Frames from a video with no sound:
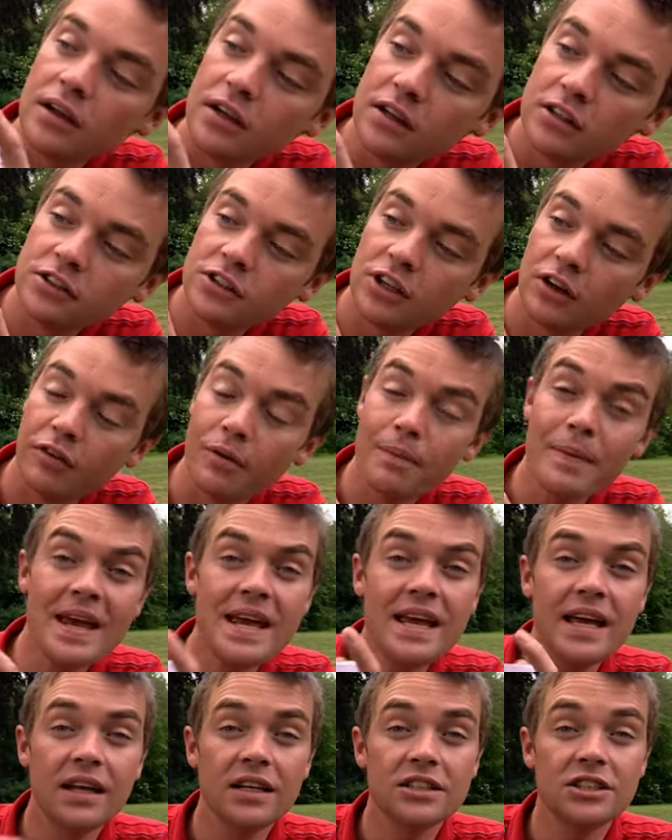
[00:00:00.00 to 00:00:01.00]
So for
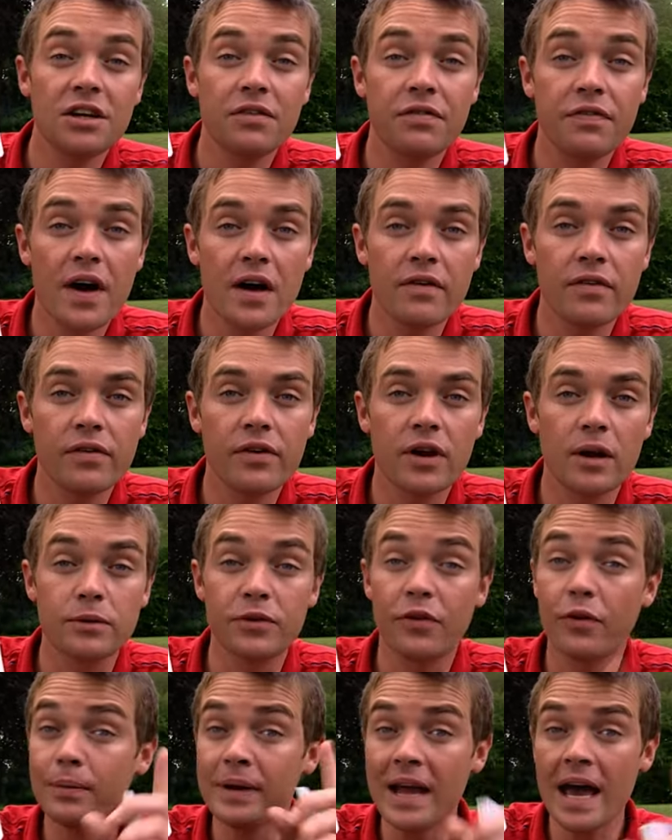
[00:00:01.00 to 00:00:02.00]
me, it's the five of clubs.
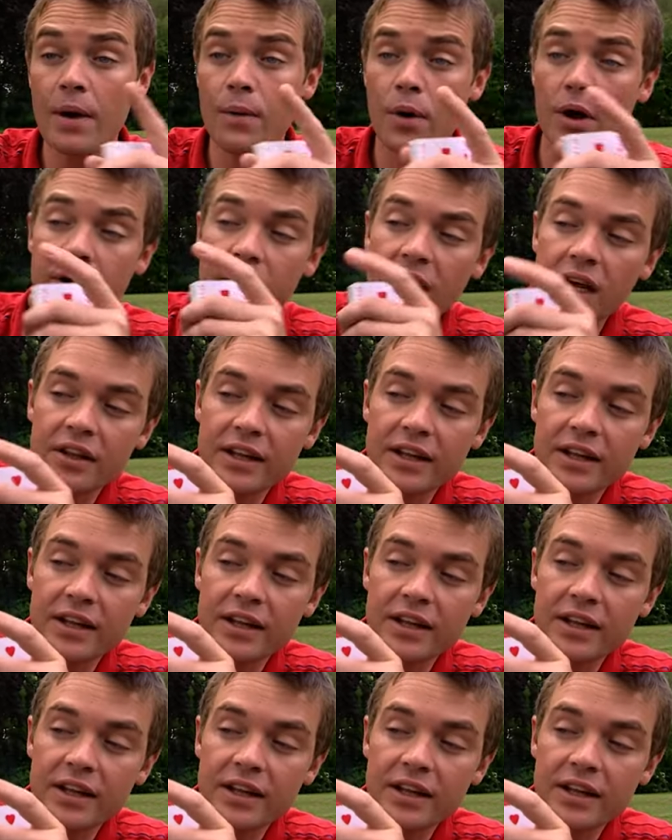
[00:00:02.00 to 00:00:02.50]
From now on,